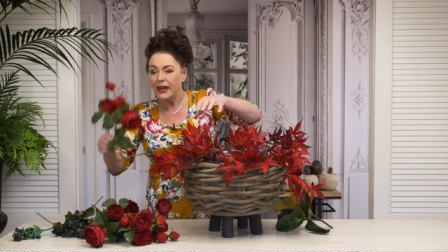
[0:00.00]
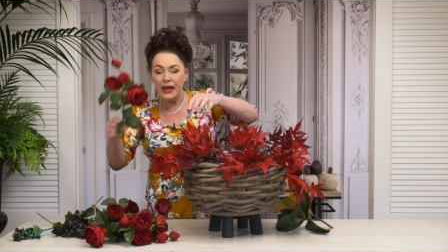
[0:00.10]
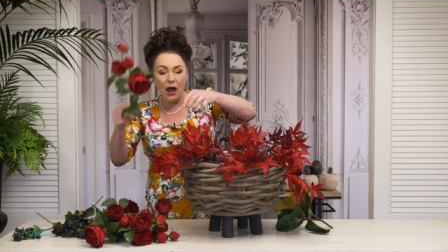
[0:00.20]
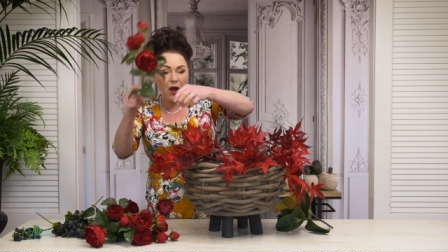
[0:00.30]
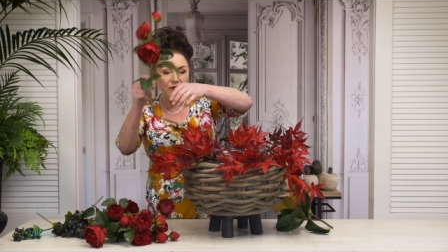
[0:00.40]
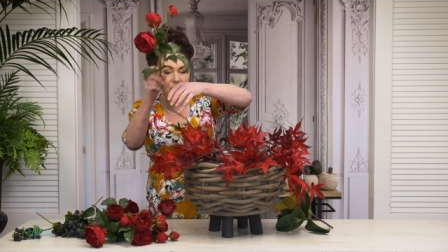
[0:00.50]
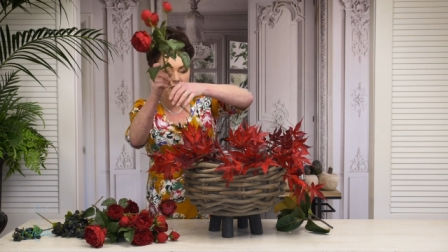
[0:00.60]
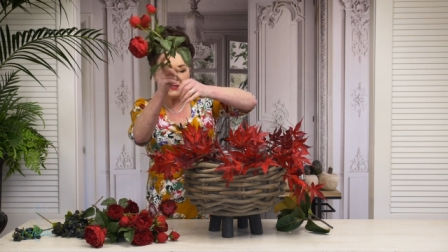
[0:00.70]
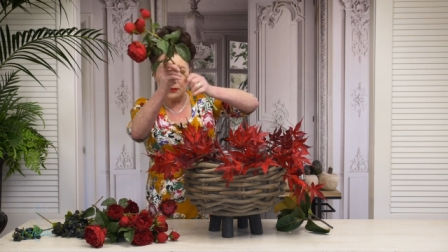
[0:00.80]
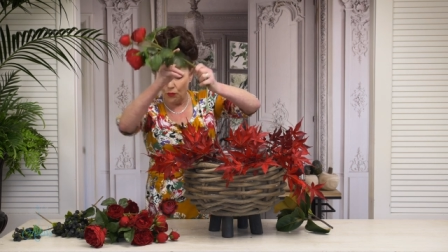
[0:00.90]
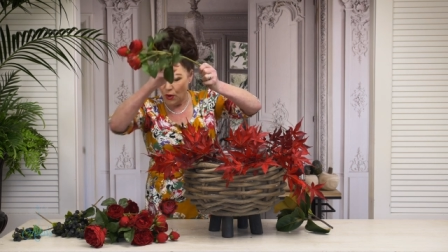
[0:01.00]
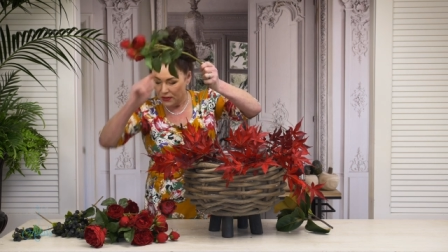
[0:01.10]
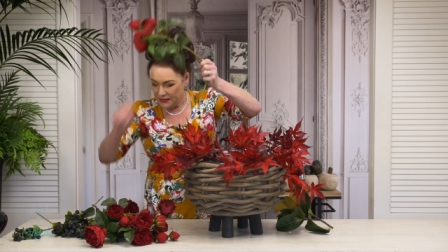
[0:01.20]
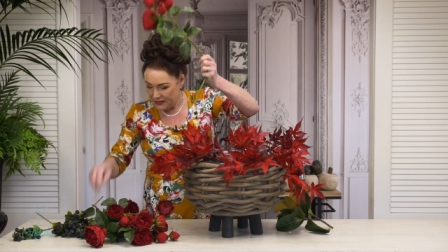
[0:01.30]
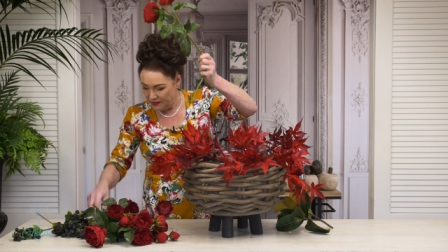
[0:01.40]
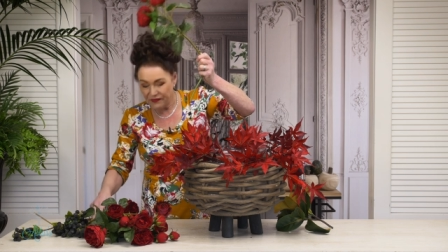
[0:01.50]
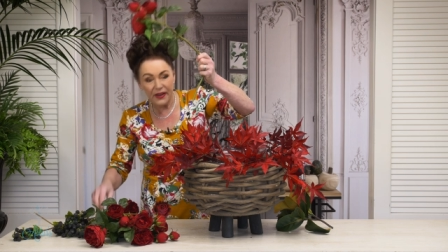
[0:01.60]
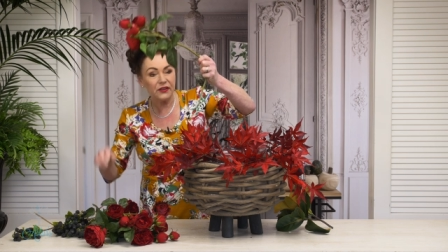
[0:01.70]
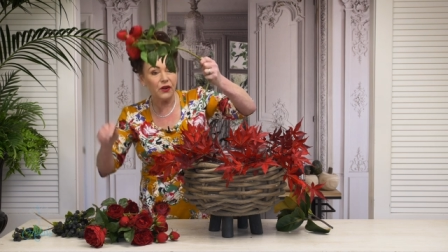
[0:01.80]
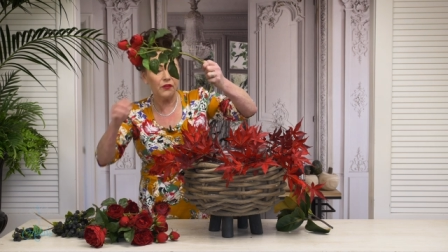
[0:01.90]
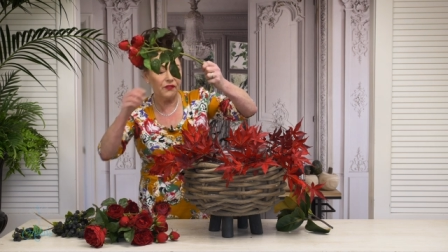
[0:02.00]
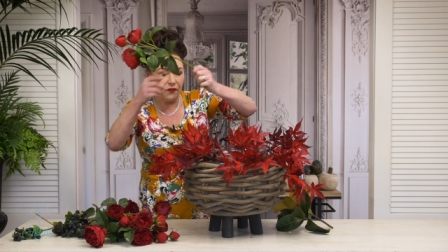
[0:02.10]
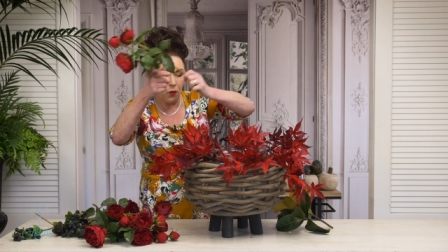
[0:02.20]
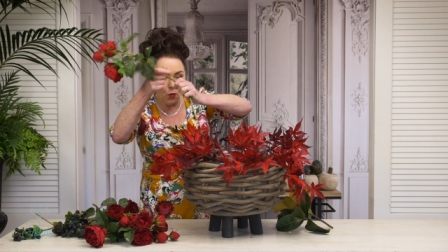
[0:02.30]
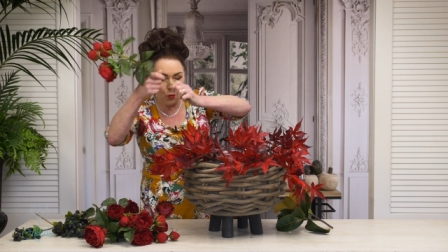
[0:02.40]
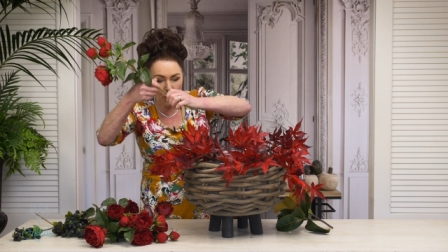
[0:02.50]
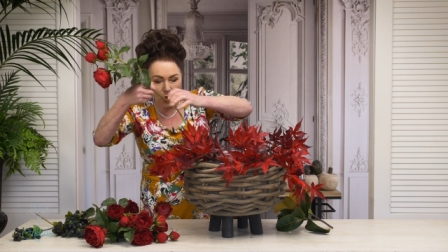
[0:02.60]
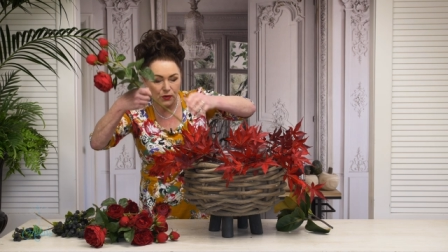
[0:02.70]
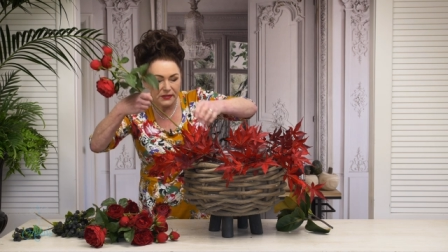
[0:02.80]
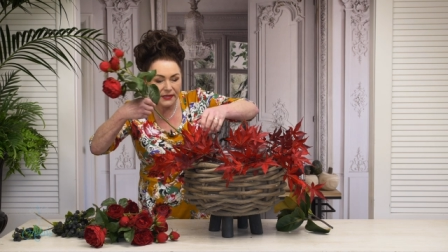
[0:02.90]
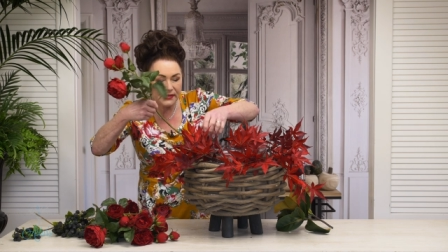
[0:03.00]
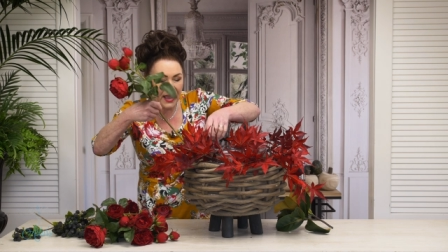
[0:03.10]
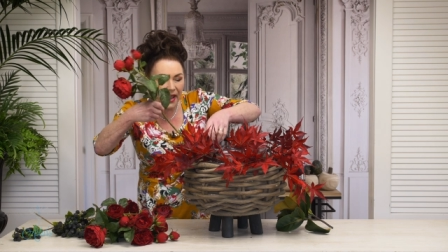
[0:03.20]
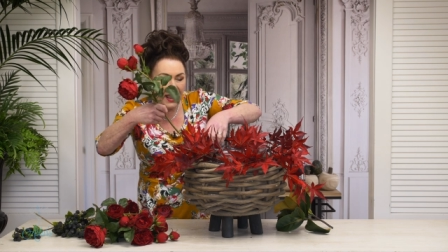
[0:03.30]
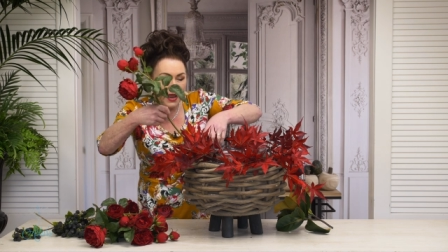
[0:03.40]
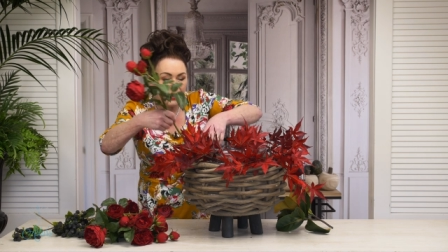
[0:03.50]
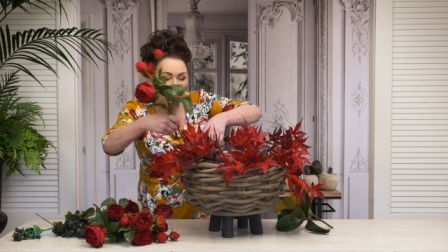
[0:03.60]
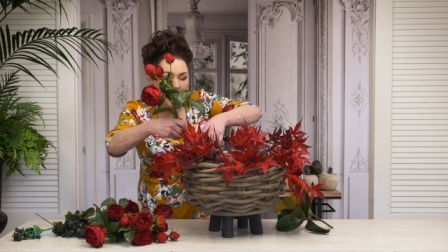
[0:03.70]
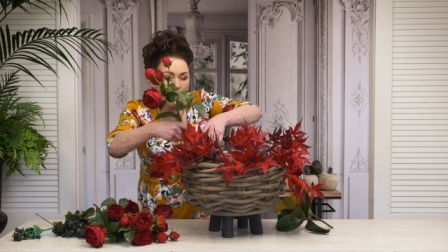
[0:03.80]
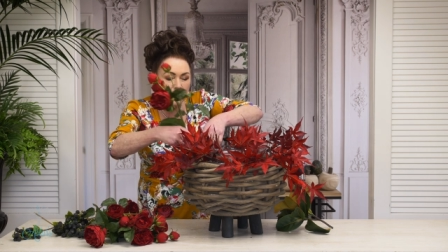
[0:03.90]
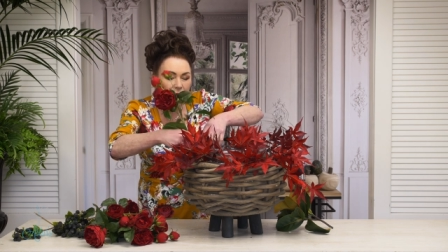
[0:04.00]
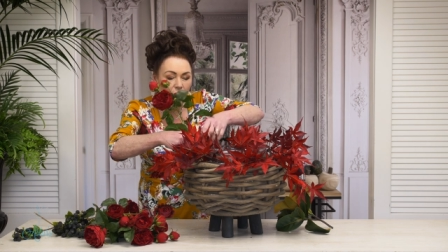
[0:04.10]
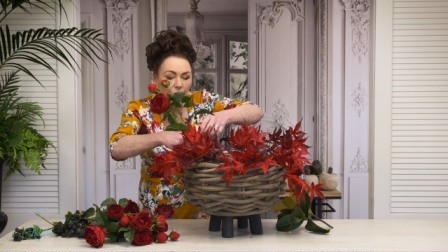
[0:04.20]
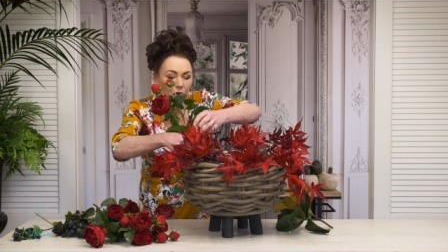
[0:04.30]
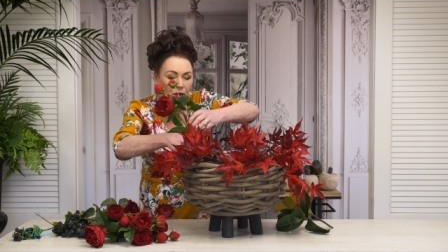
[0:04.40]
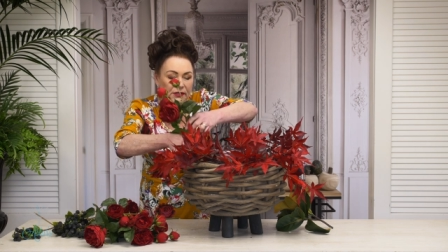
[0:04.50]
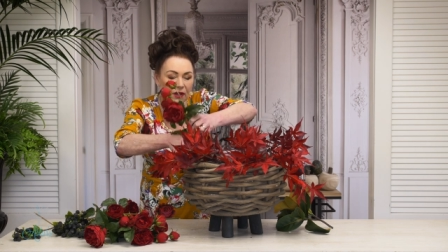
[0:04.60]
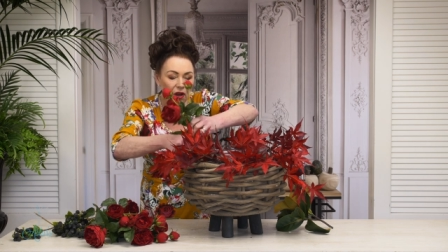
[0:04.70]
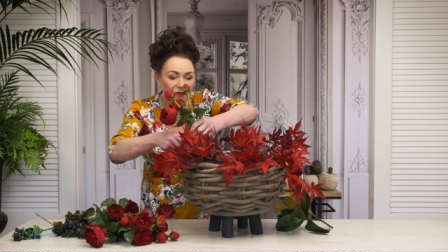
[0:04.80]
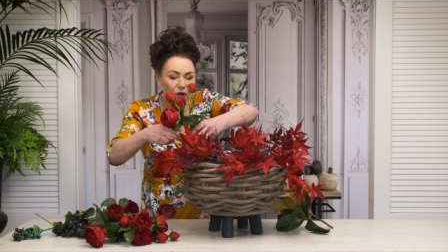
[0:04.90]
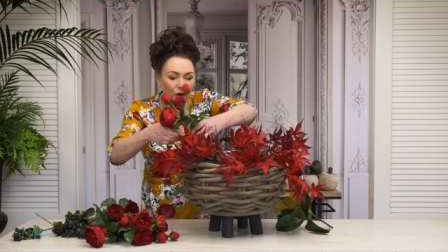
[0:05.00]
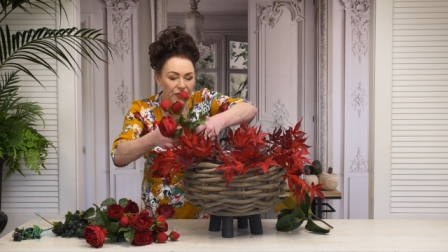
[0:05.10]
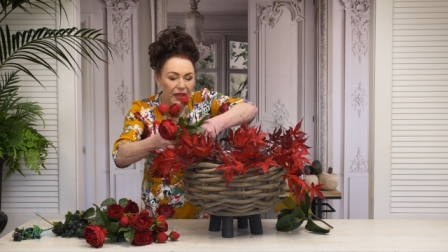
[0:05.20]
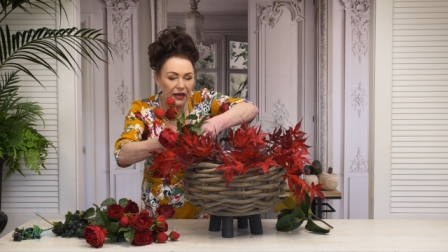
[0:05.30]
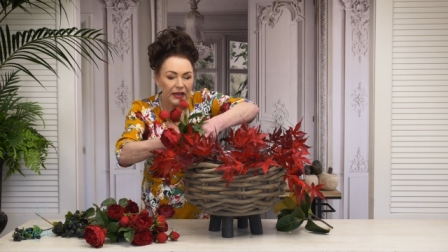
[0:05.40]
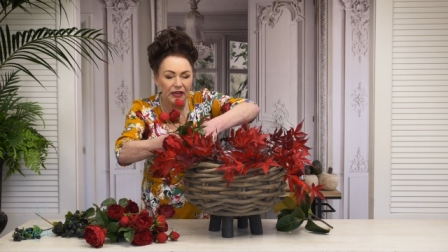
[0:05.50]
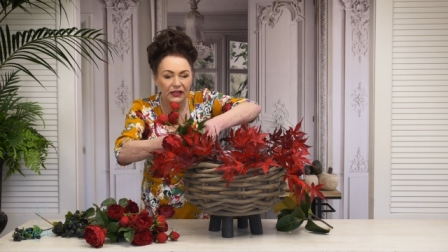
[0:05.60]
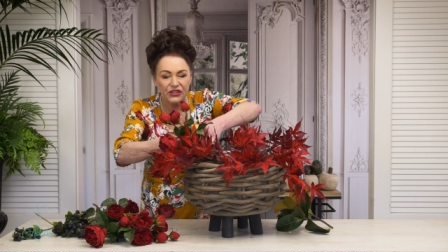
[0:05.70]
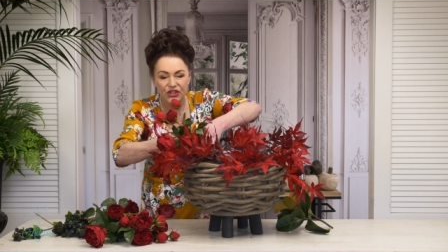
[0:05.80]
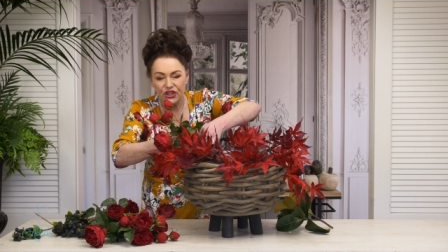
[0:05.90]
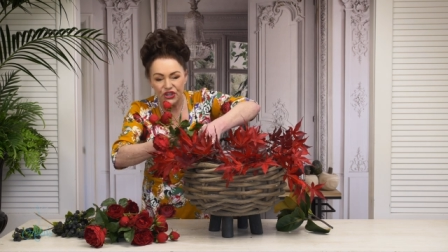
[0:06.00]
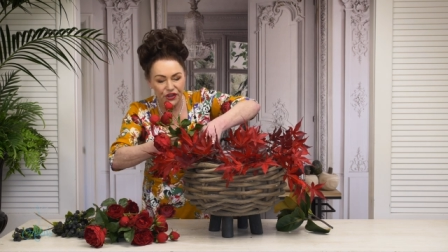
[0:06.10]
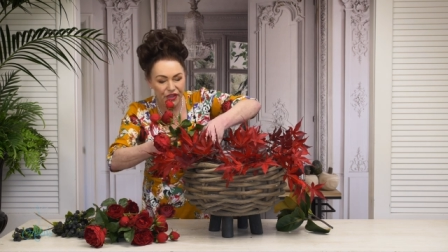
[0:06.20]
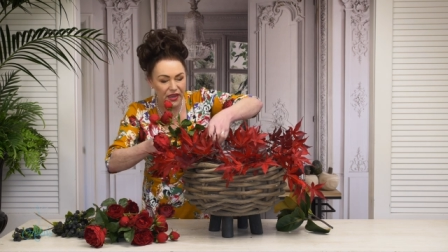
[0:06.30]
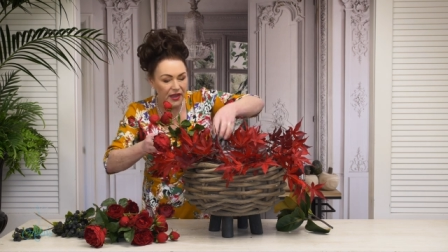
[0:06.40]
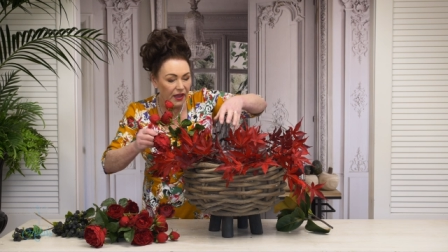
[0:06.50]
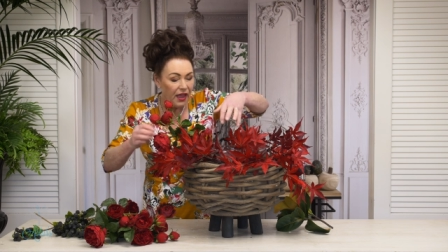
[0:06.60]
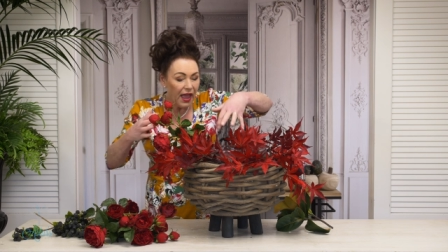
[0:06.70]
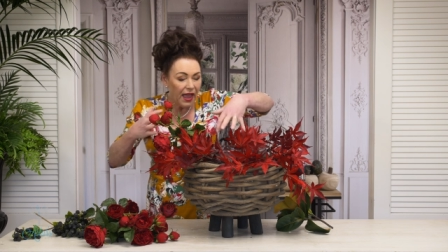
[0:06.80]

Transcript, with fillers: Now I've got some roses here. In fact, I've got four roses and because I've got that little dish there,